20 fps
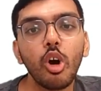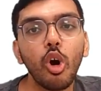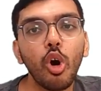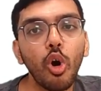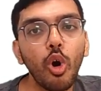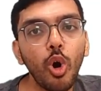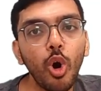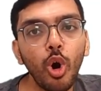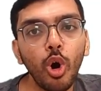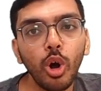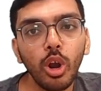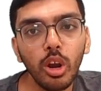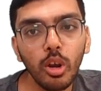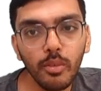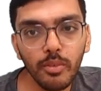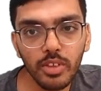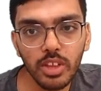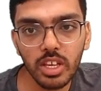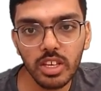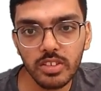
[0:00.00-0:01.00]
All
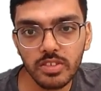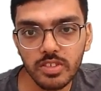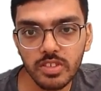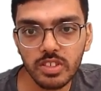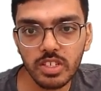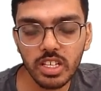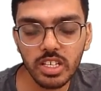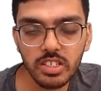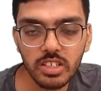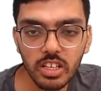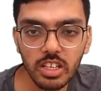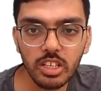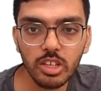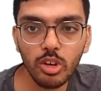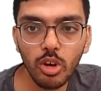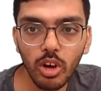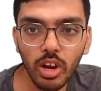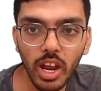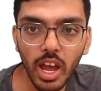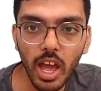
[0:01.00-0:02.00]
of this is in
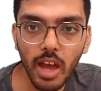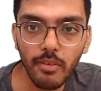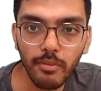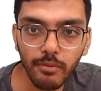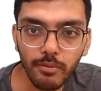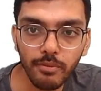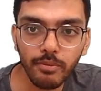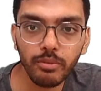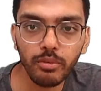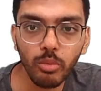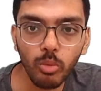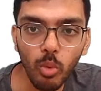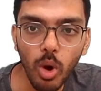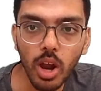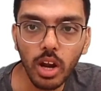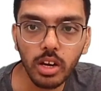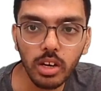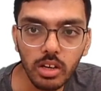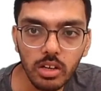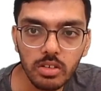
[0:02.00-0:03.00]
your
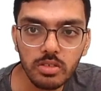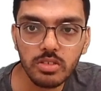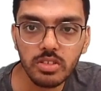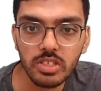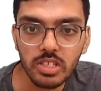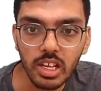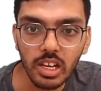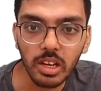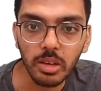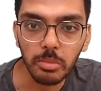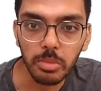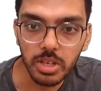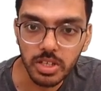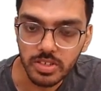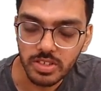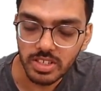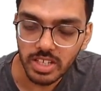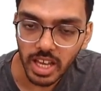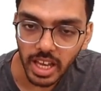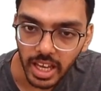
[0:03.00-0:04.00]
F1
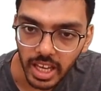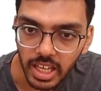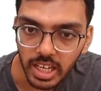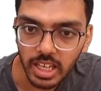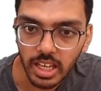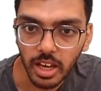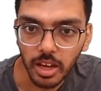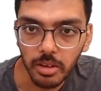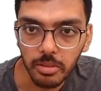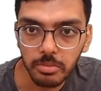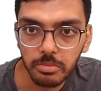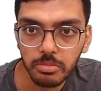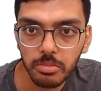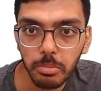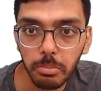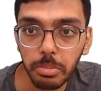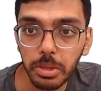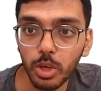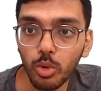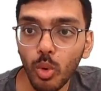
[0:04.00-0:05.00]
syllabus area.
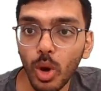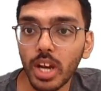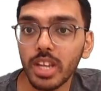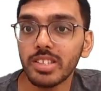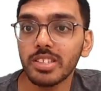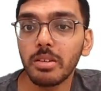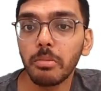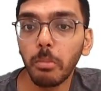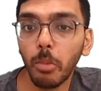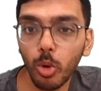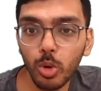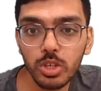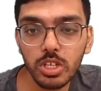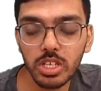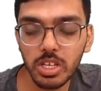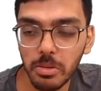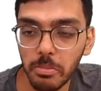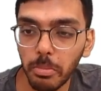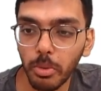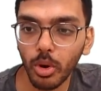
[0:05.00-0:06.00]
P1 is the
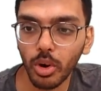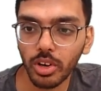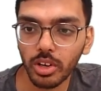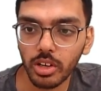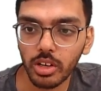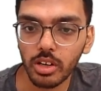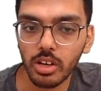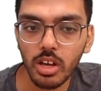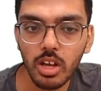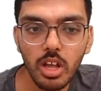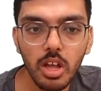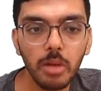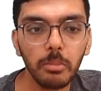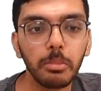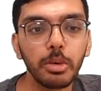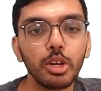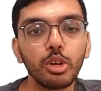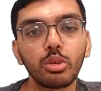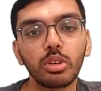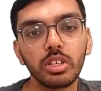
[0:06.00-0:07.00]
most important,
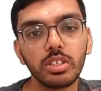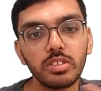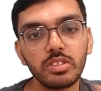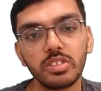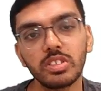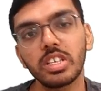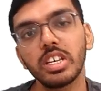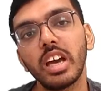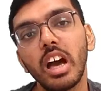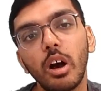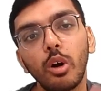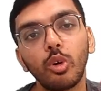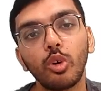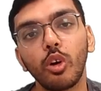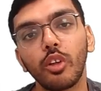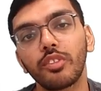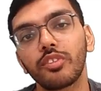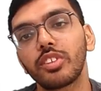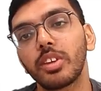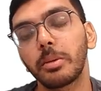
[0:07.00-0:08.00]
but you can see how
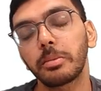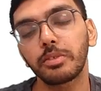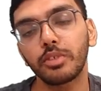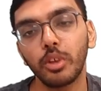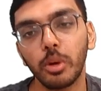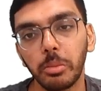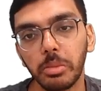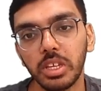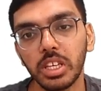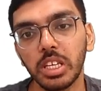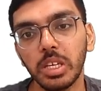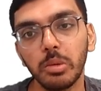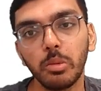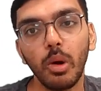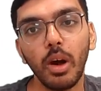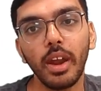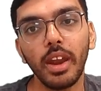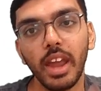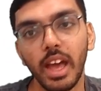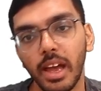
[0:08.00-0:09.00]
concepts from
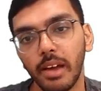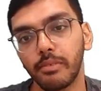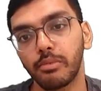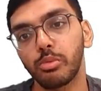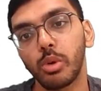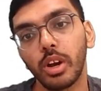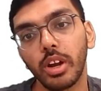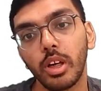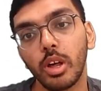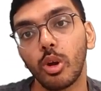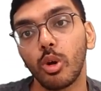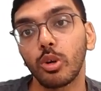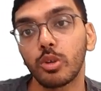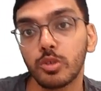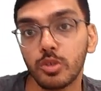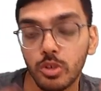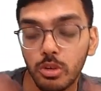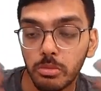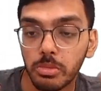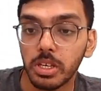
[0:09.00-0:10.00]
E1, F1 are
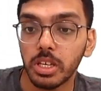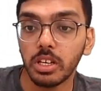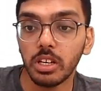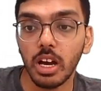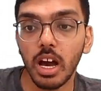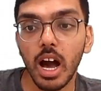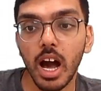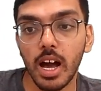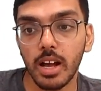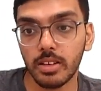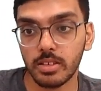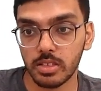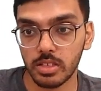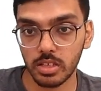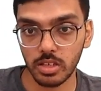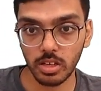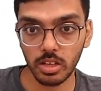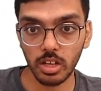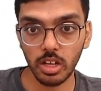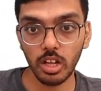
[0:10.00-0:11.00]
also being asked.
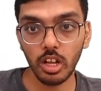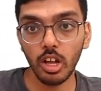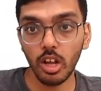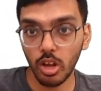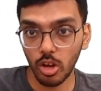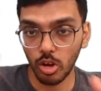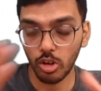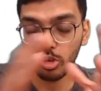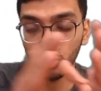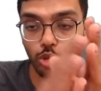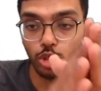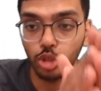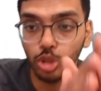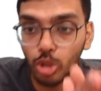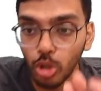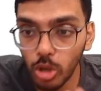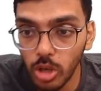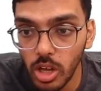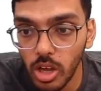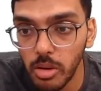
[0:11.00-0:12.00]
You
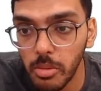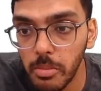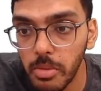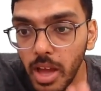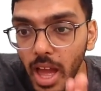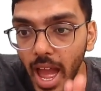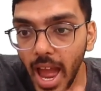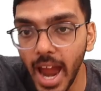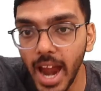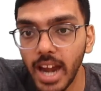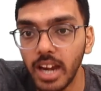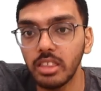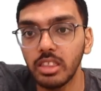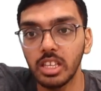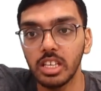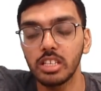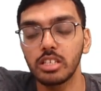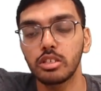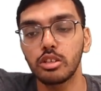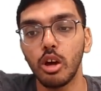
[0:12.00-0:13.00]
should add
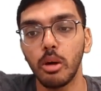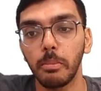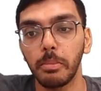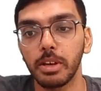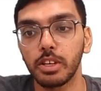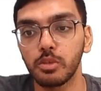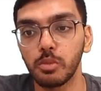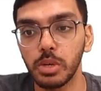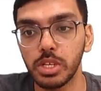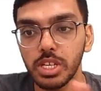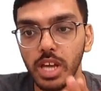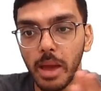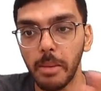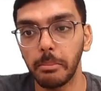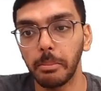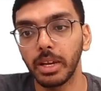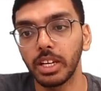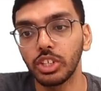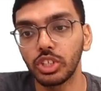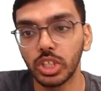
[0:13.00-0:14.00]
these topics which I'm
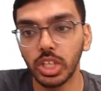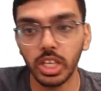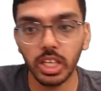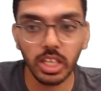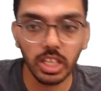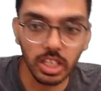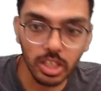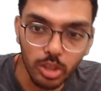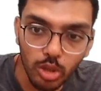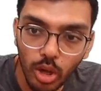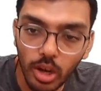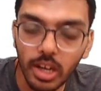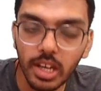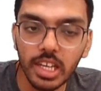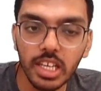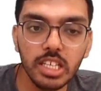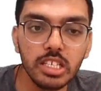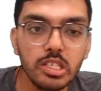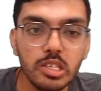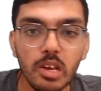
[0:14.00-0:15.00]
mentioning in your
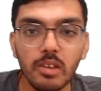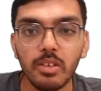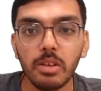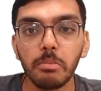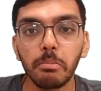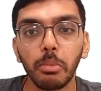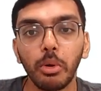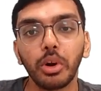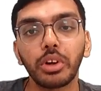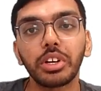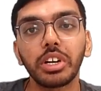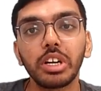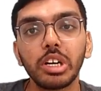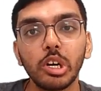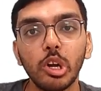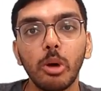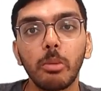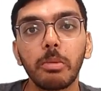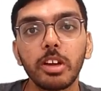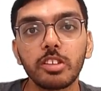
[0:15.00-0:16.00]
list of important
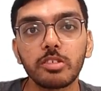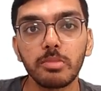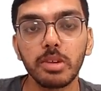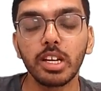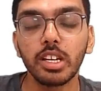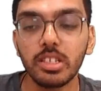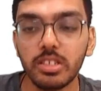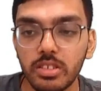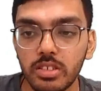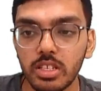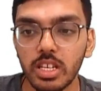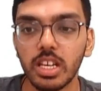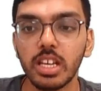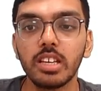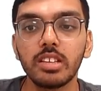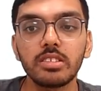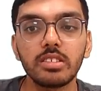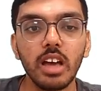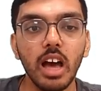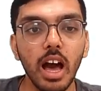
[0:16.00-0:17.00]
topics because
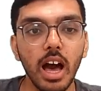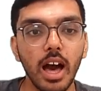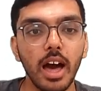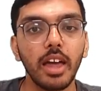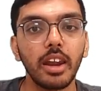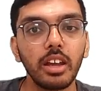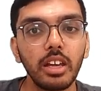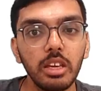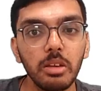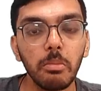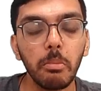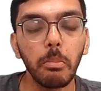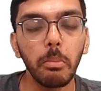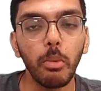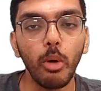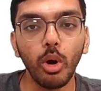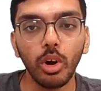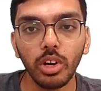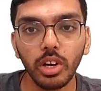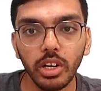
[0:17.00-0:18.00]
these are
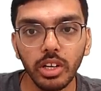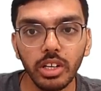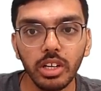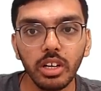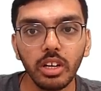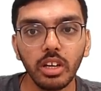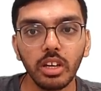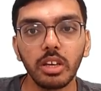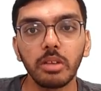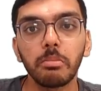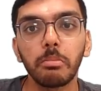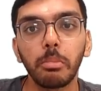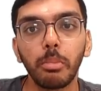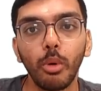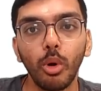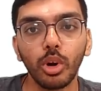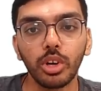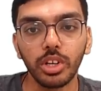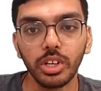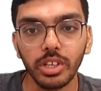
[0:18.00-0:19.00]
important
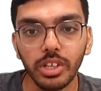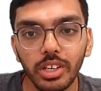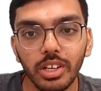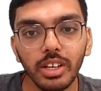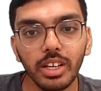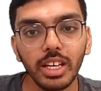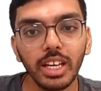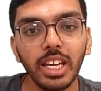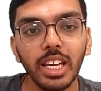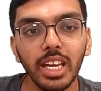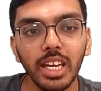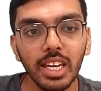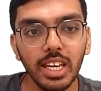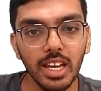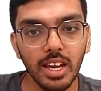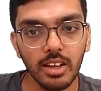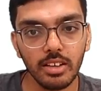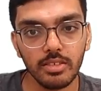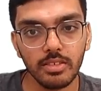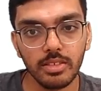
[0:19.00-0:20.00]

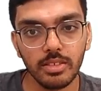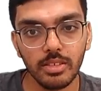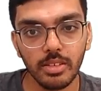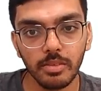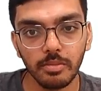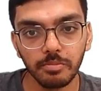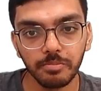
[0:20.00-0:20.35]
areas.